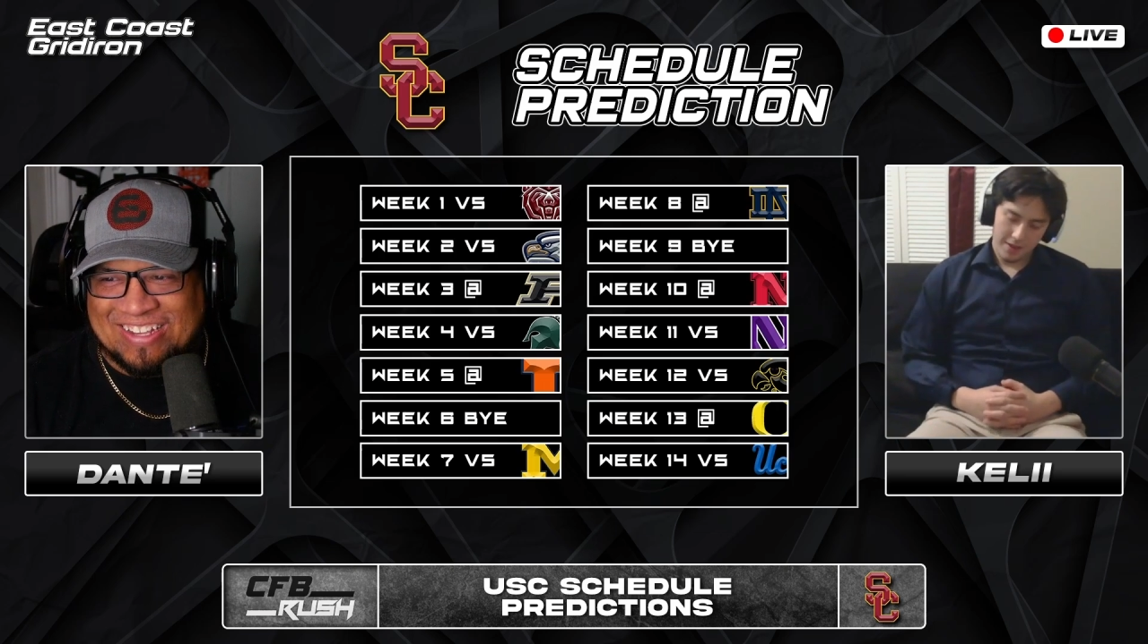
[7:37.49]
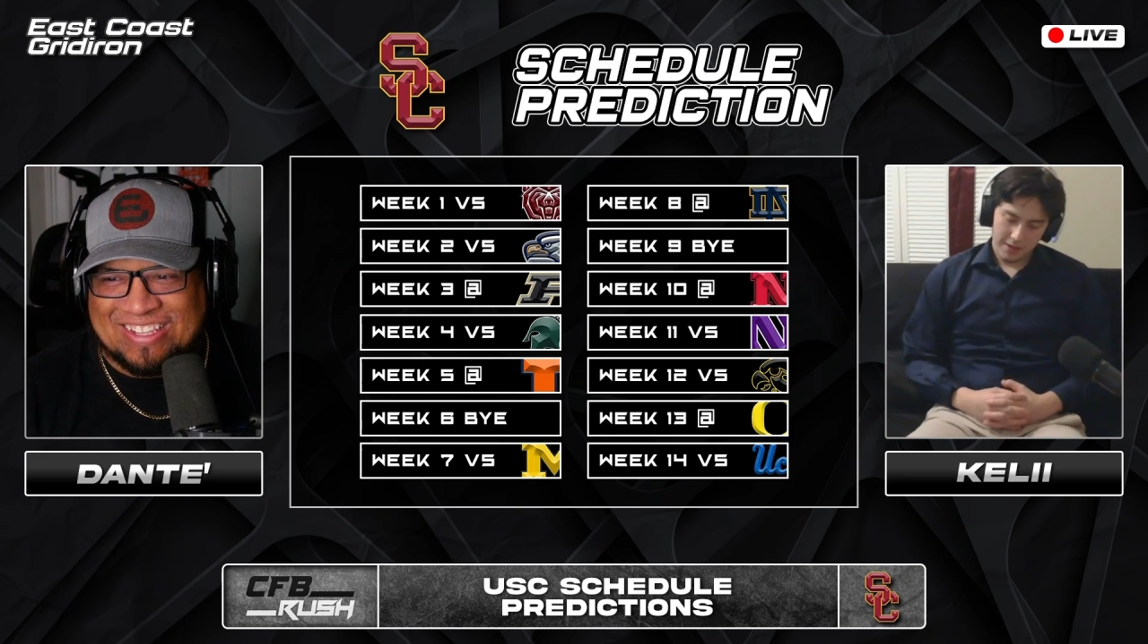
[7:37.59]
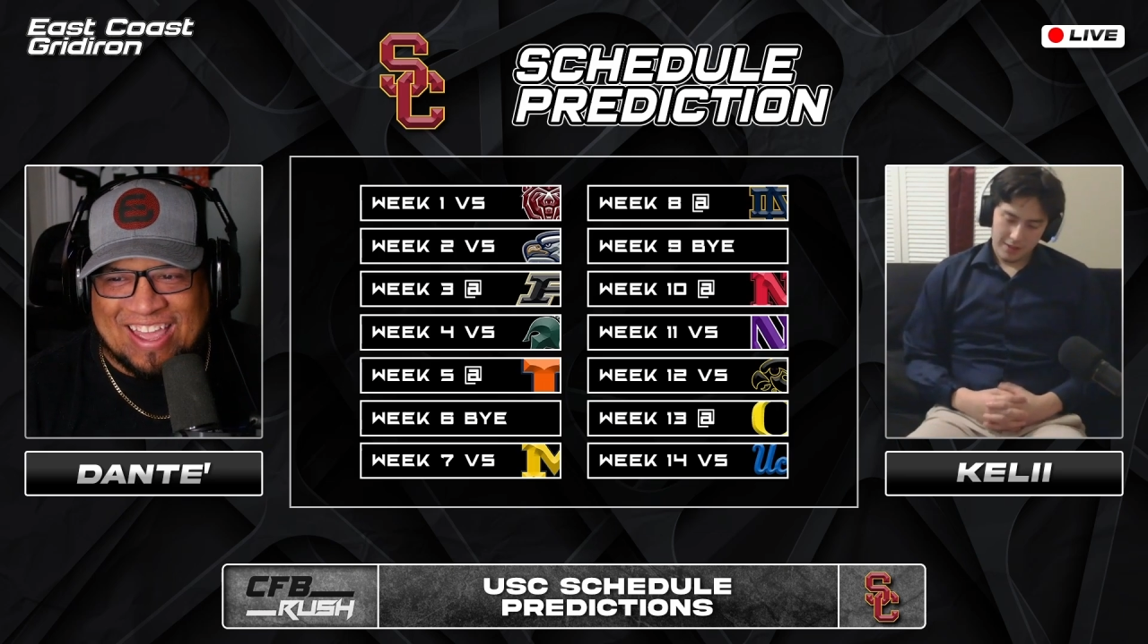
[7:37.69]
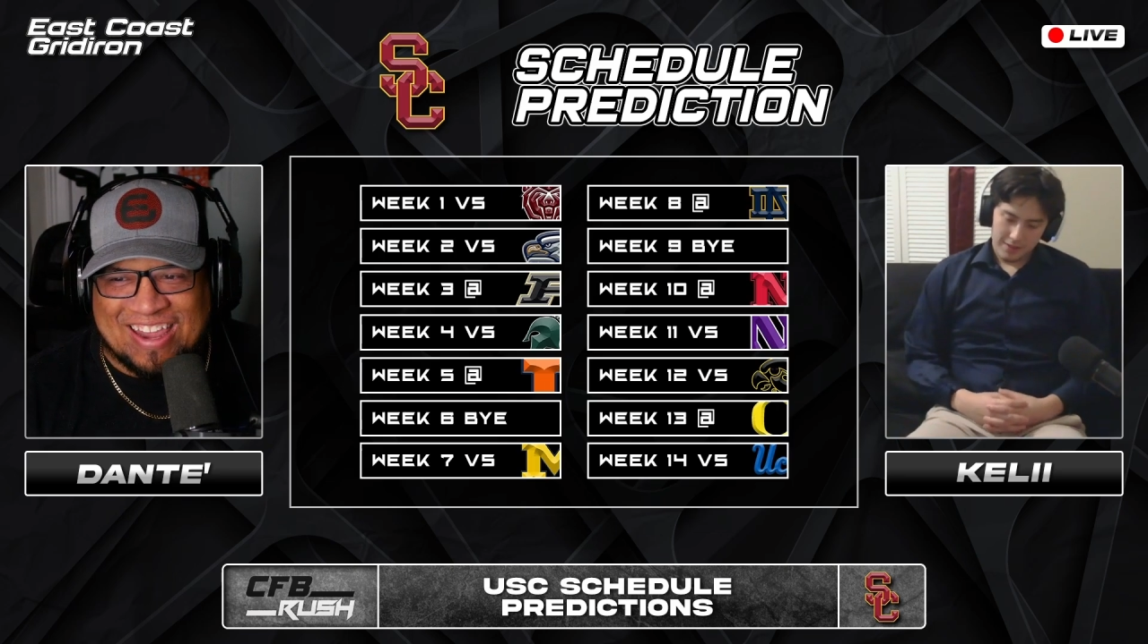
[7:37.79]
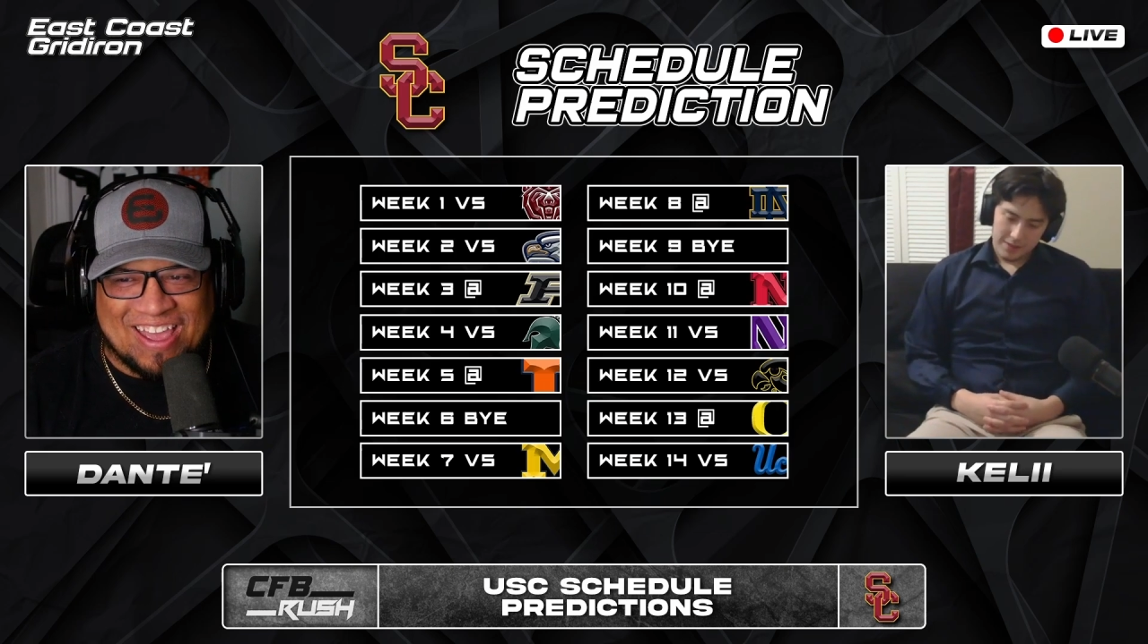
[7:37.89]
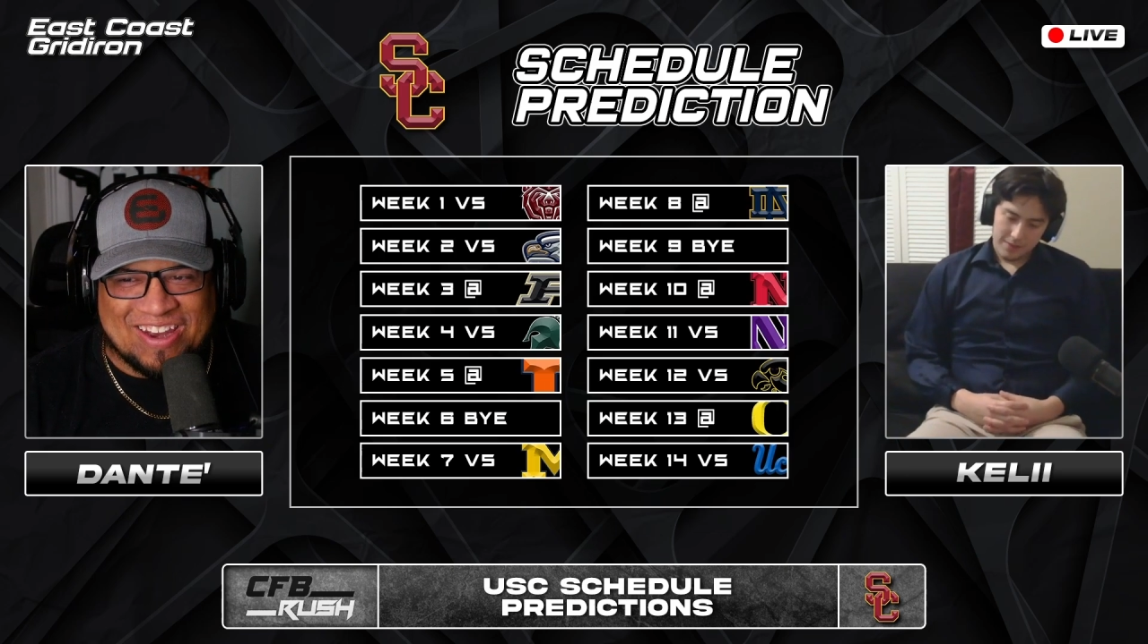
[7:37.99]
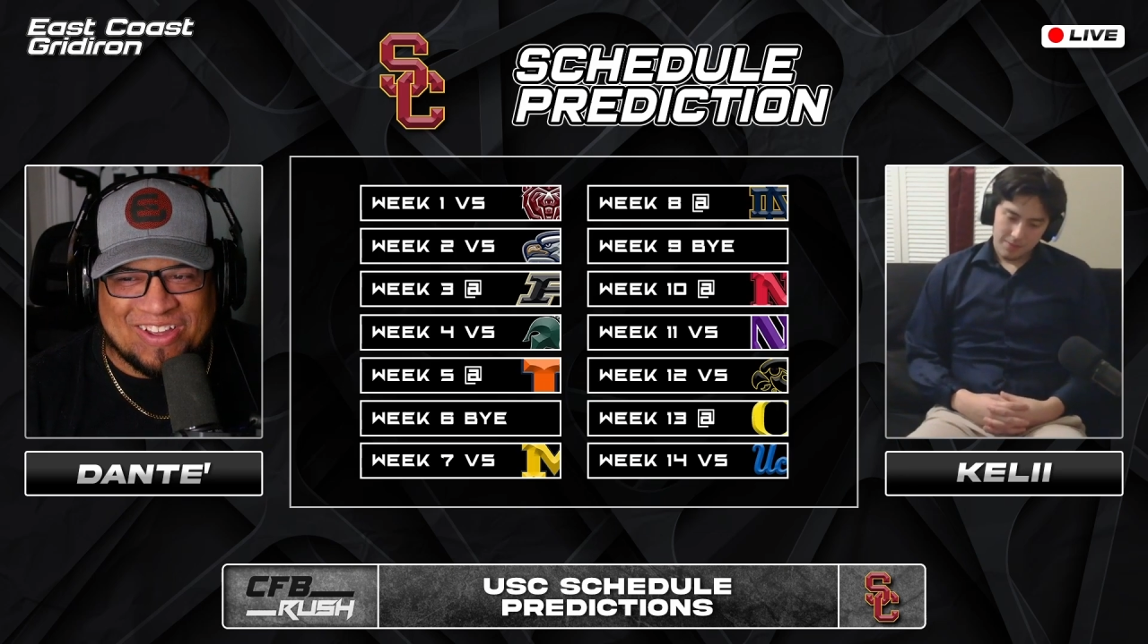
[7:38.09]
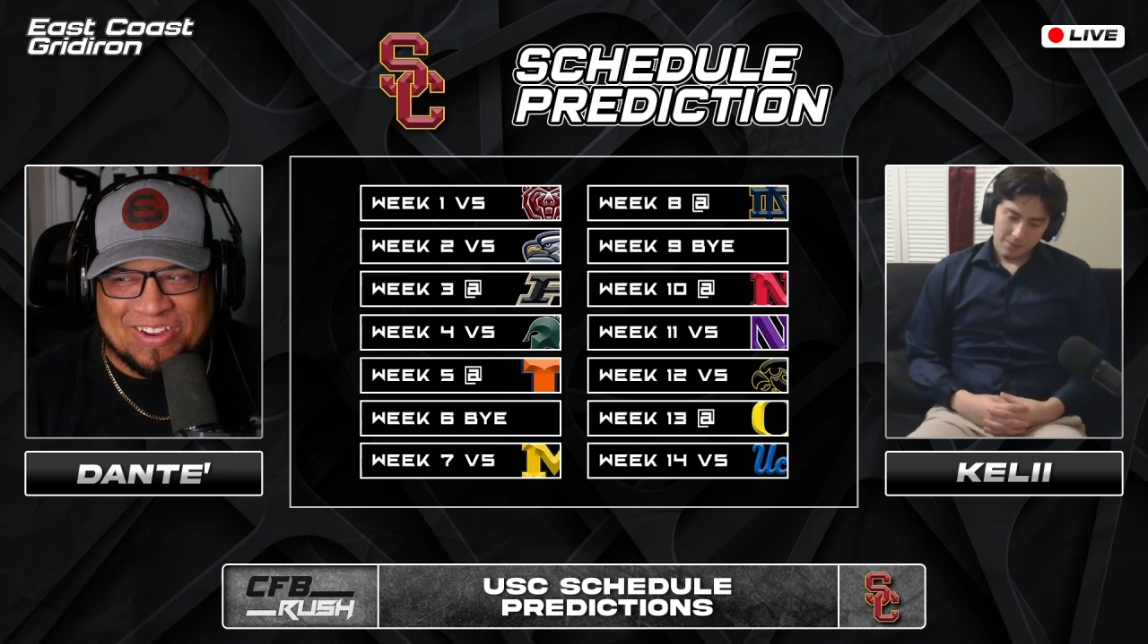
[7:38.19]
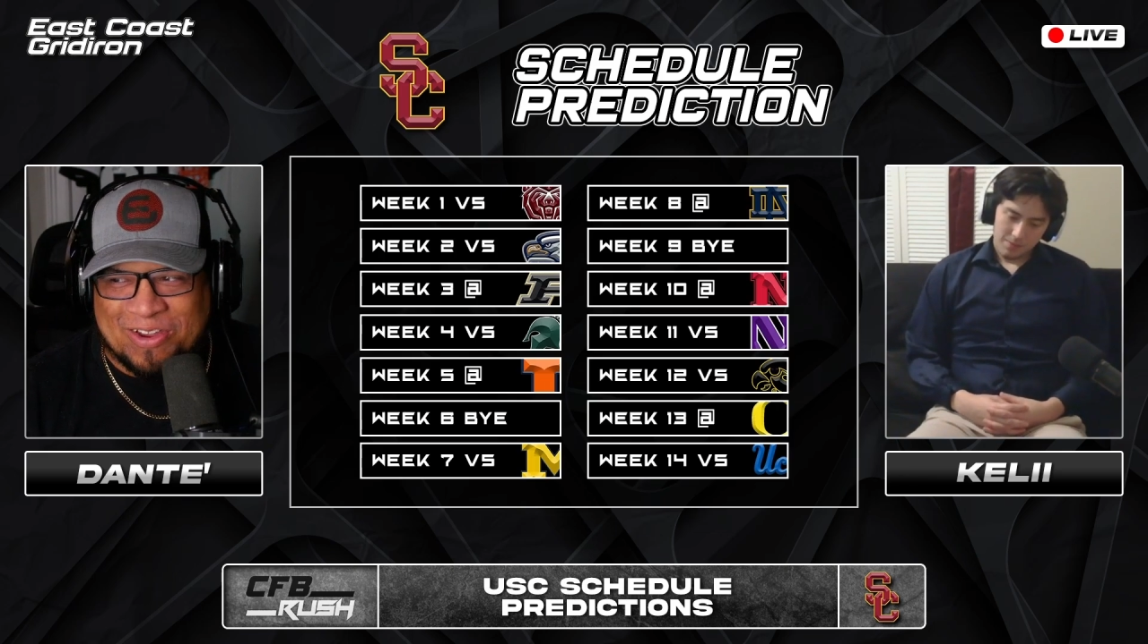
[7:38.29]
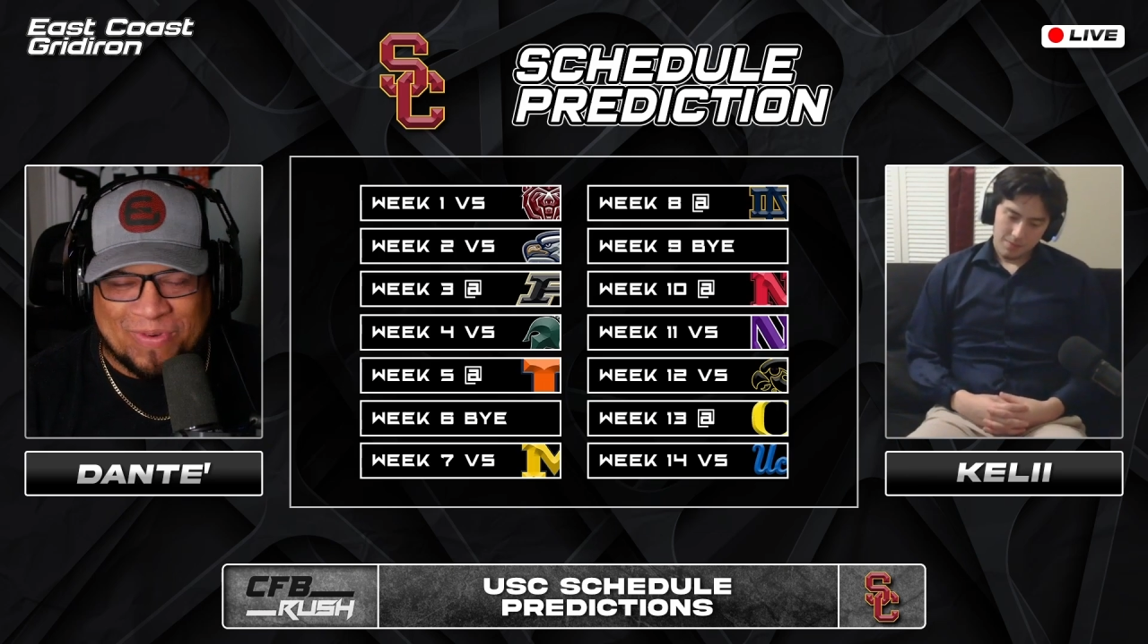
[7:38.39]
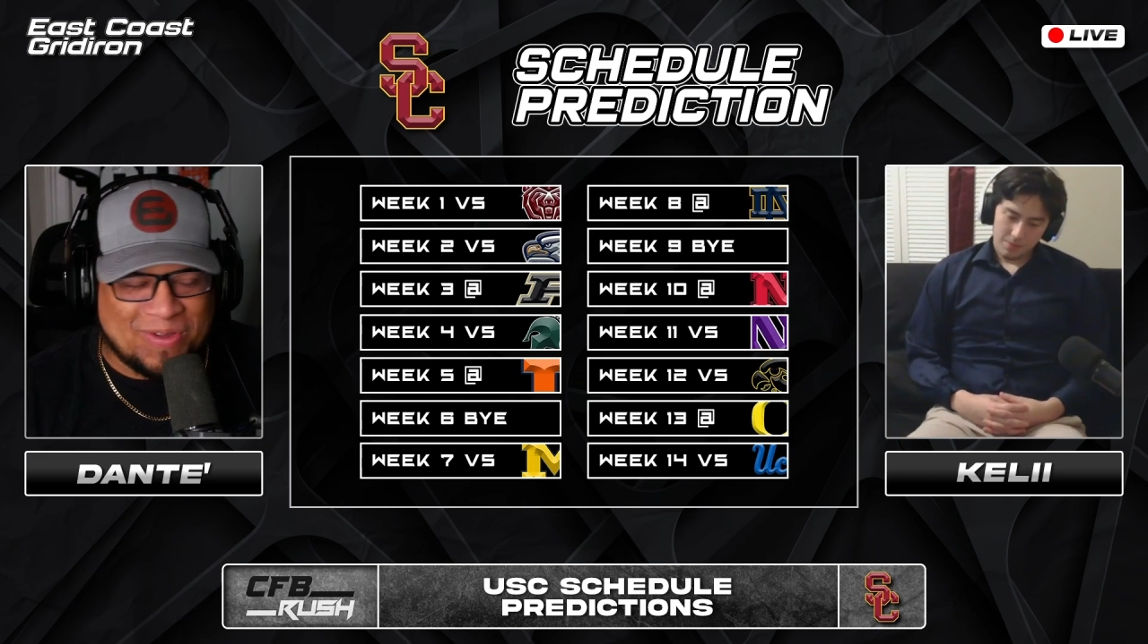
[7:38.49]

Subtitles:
I know your boy